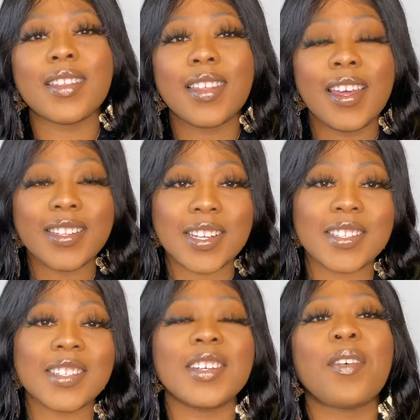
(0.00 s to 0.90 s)
the
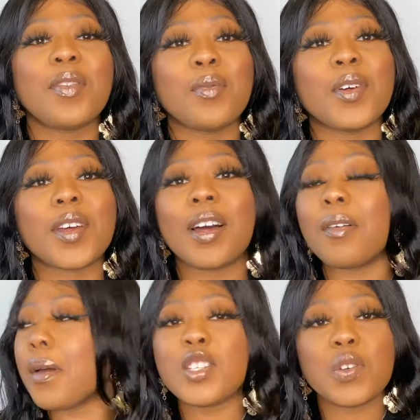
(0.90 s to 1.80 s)
intensity of the
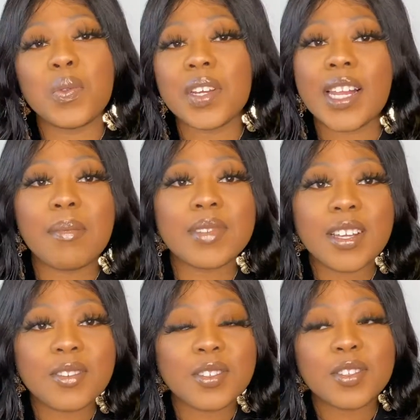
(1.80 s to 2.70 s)
workout. Doing the clam
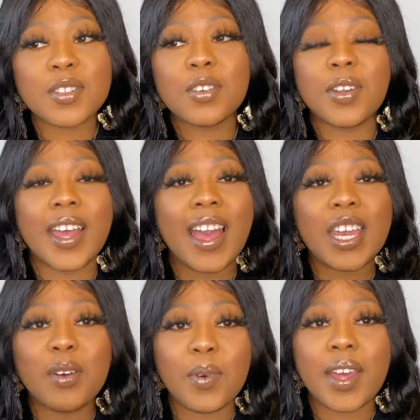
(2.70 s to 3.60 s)
cells slowly
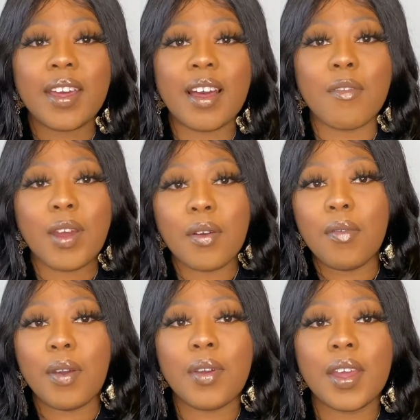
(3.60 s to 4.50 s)
anyway are very,
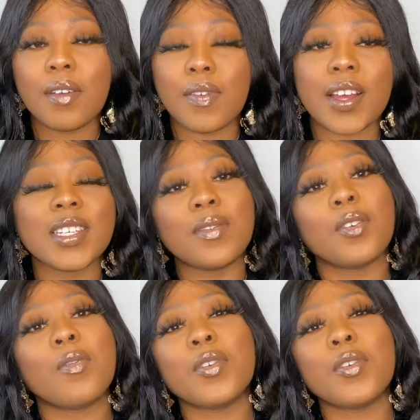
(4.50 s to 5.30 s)
very effective enough.